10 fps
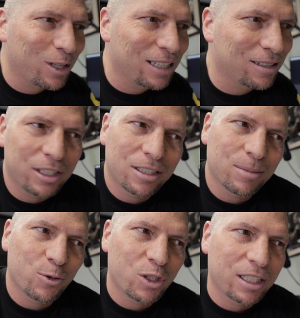right? C N C
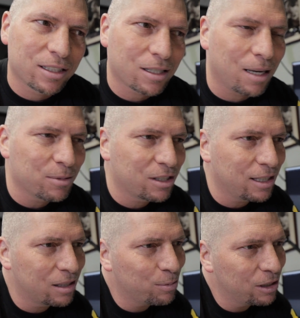machine is common
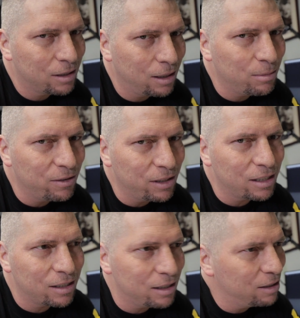sense, but some of
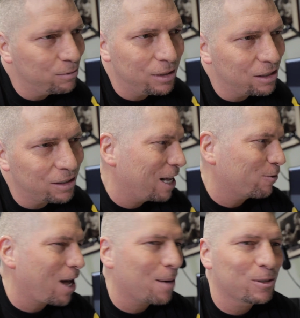us, we don't
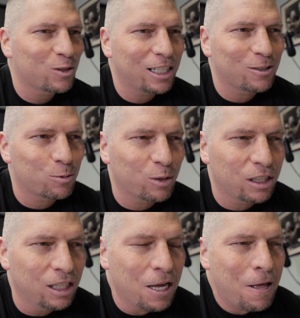have common sense,
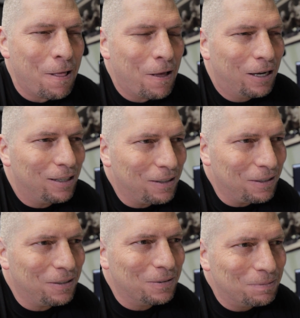but
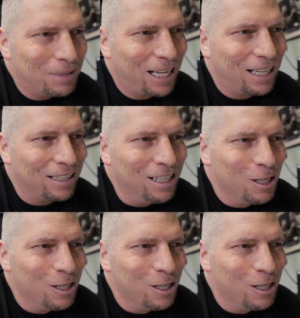oh man.